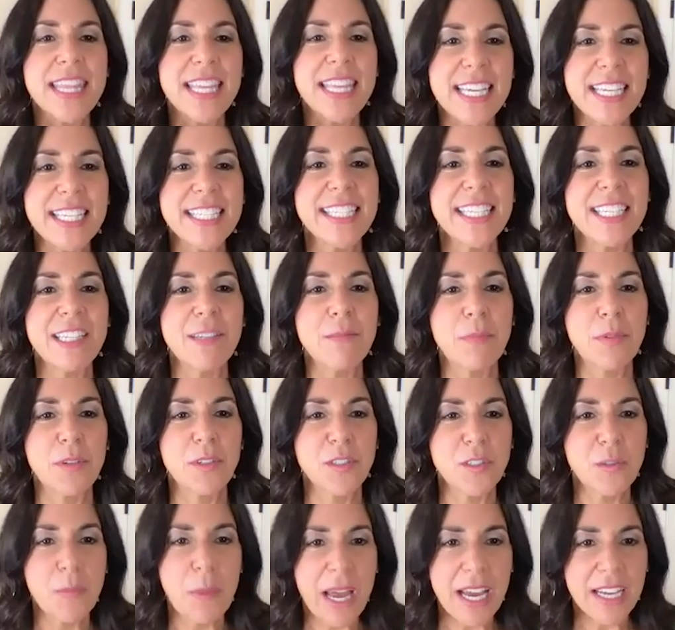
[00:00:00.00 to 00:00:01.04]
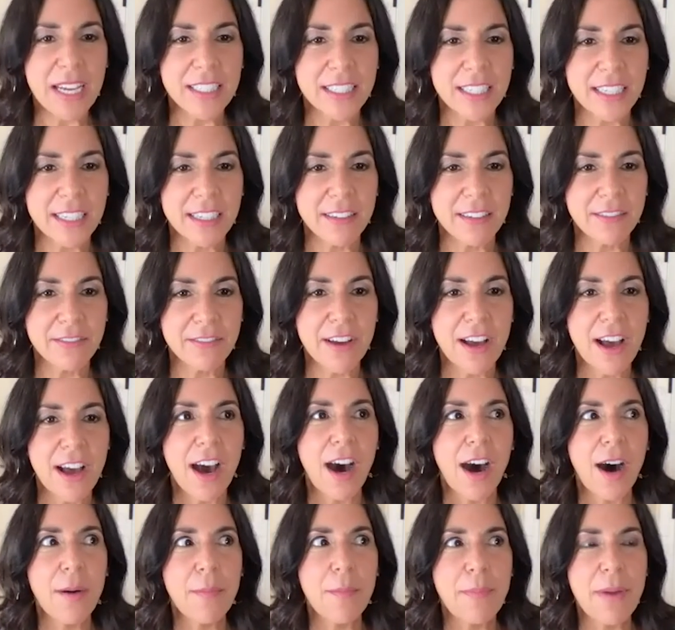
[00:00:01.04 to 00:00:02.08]
things in perspective
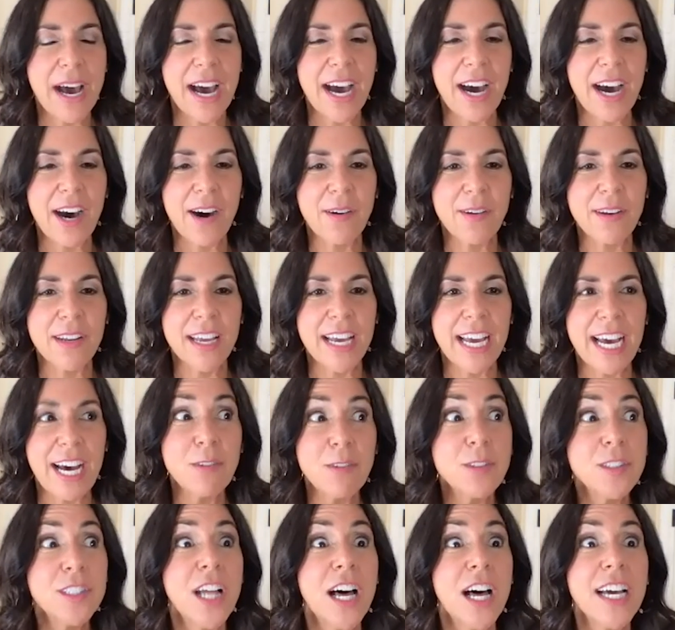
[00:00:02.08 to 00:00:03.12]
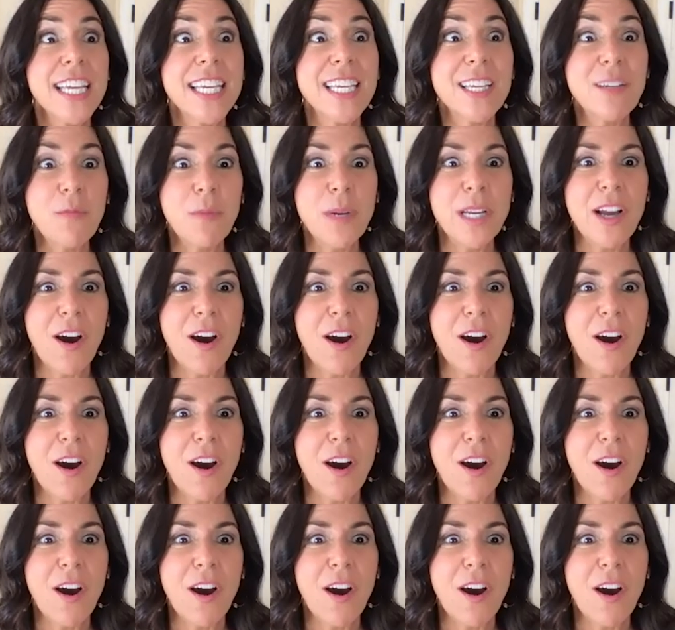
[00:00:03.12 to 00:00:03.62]
about how lucky we